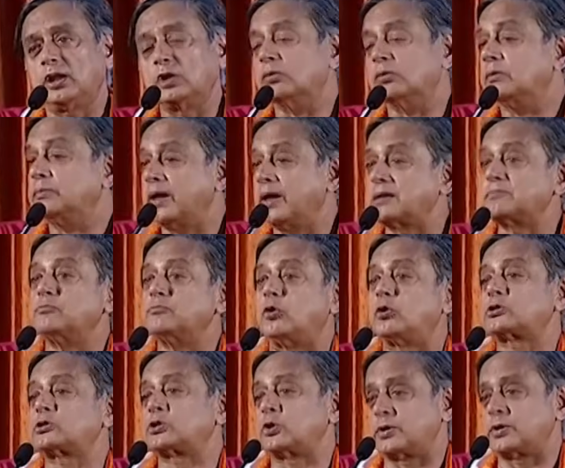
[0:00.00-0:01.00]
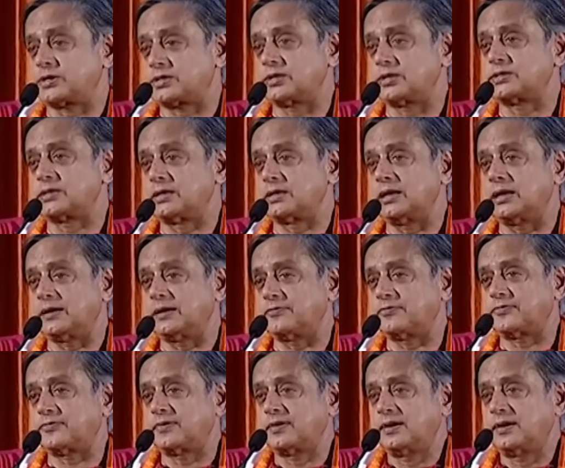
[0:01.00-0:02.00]
You will make more choices in
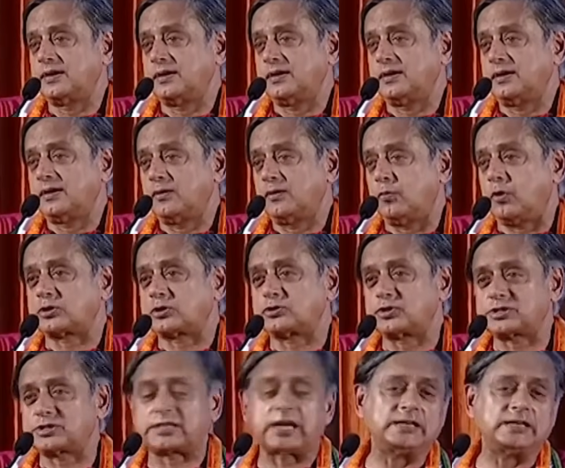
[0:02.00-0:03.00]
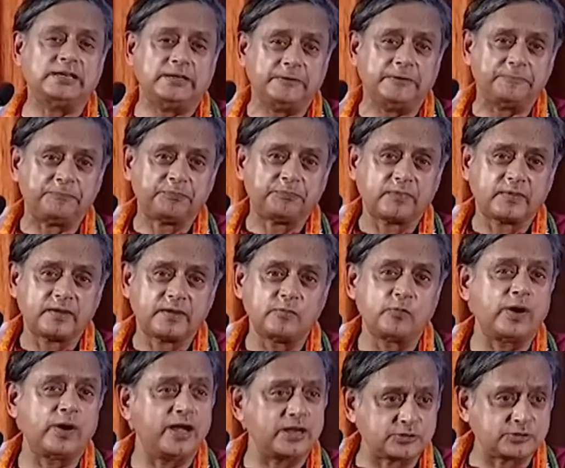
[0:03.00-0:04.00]
life. What to study,
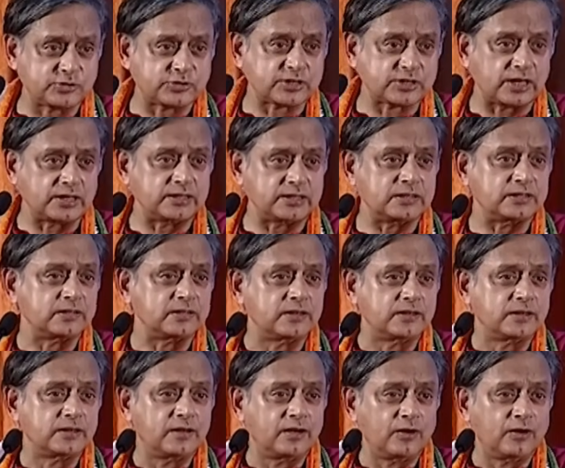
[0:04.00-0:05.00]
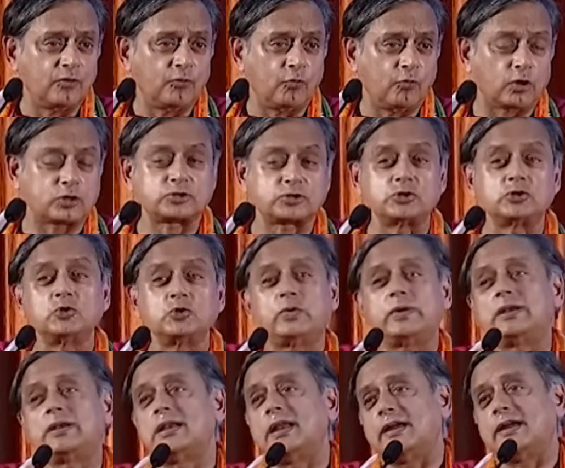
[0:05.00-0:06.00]
where to study, what to
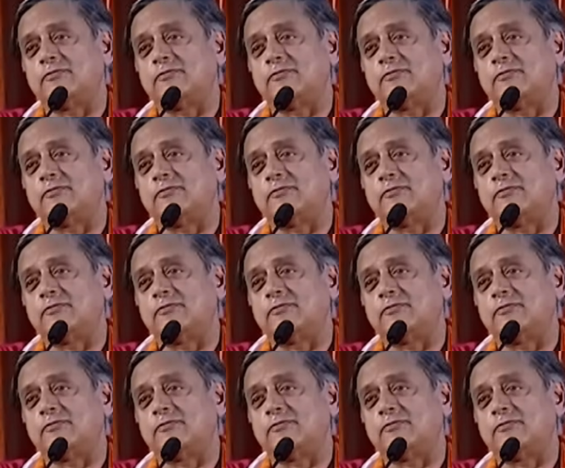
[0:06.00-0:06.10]
do in